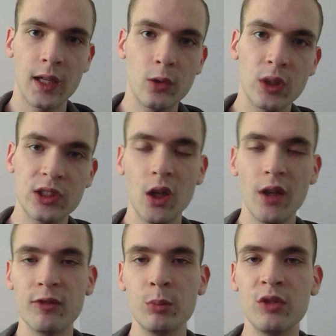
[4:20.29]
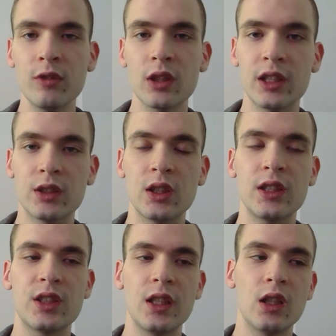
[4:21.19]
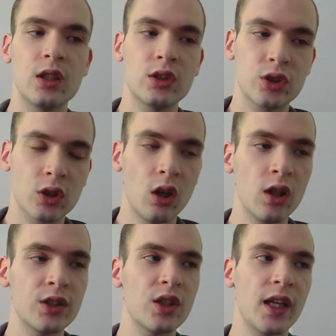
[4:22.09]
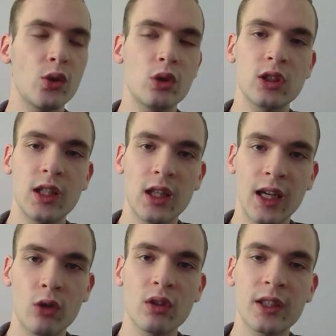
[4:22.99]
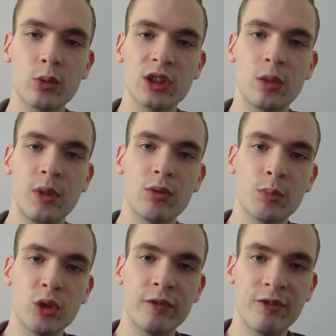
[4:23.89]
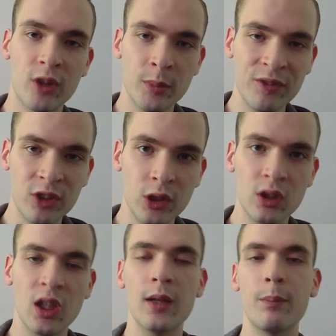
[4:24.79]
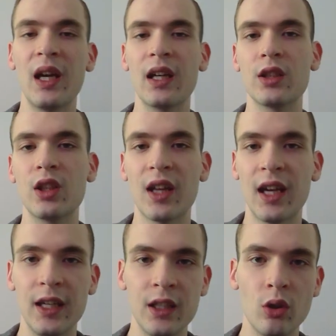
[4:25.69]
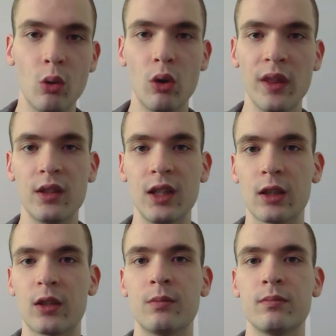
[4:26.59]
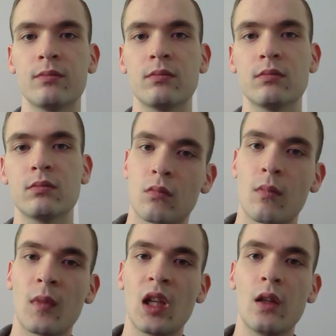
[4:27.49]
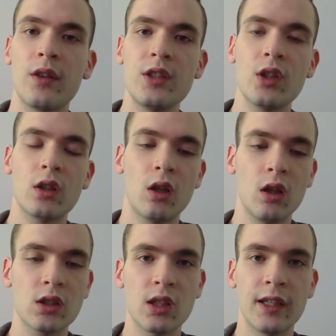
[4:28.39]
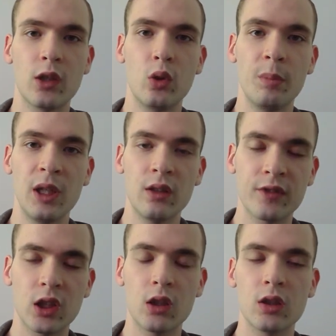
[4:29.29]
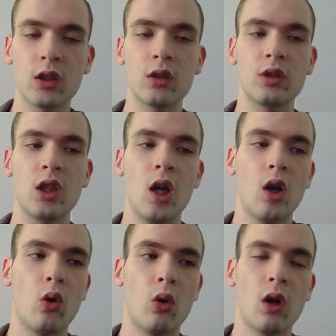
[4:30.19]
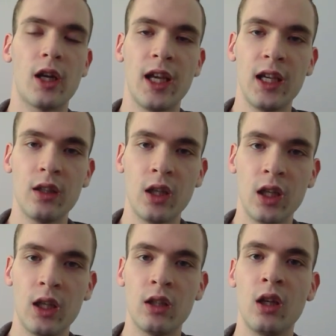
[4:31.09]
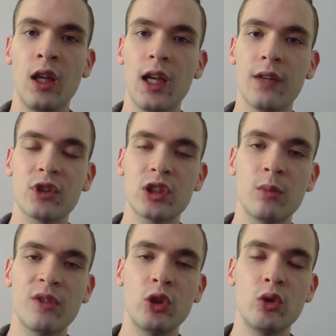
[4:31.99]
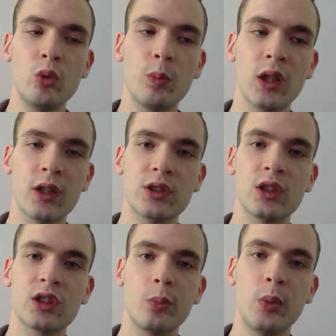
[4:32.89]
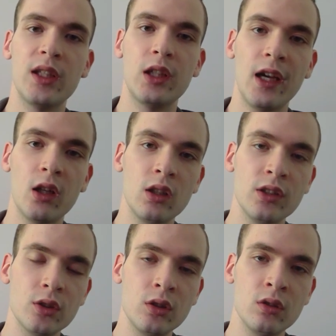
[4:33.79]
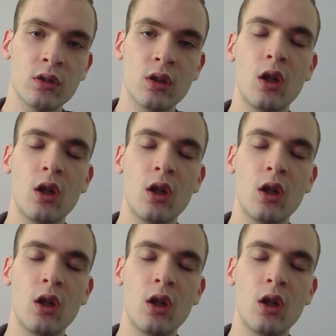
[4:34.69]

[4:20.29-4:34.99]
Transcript: And what soft removal is it's cards that usually allow Relinquished to be removed from the field back into the hand or the deck. These are cards like Quillpen of Galdos or Hain, and for some of you new players this could be Gale Lizard